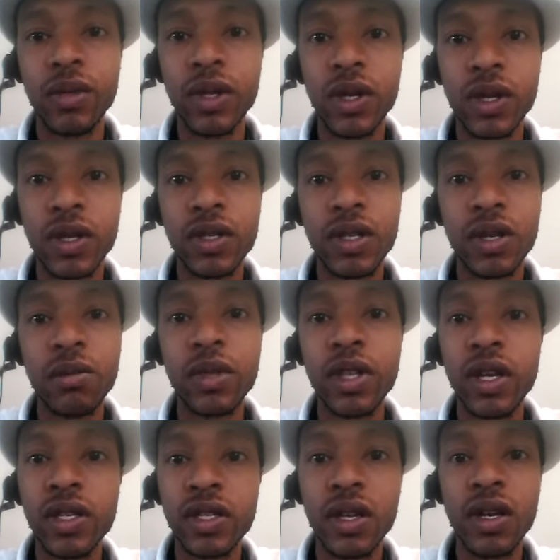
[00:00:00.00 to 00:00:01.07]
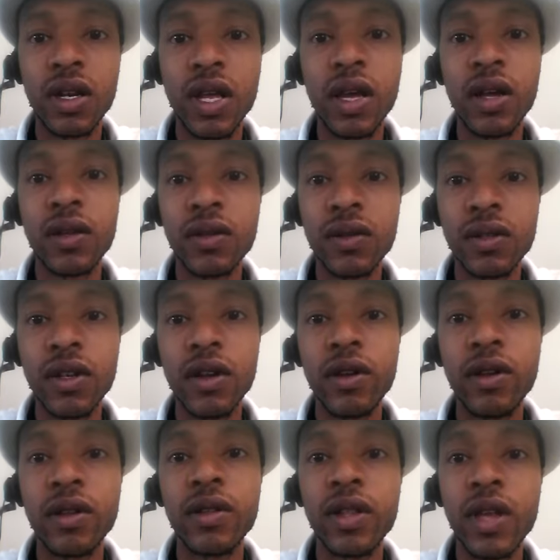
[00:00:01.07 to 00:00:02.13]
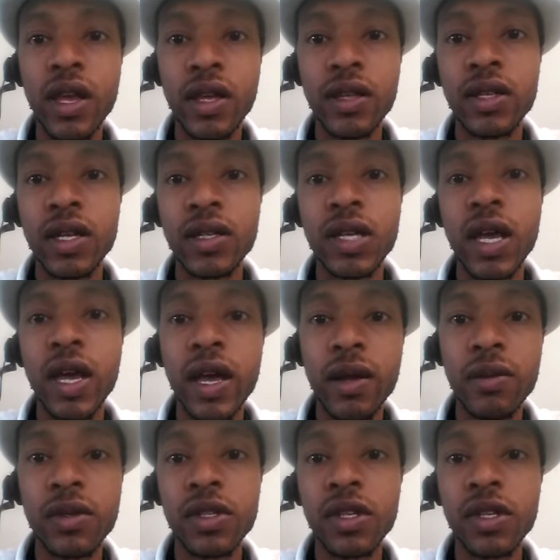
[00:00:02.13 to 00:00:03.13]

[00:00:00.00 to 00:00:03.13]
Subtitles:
Because some things unlock certain things at times.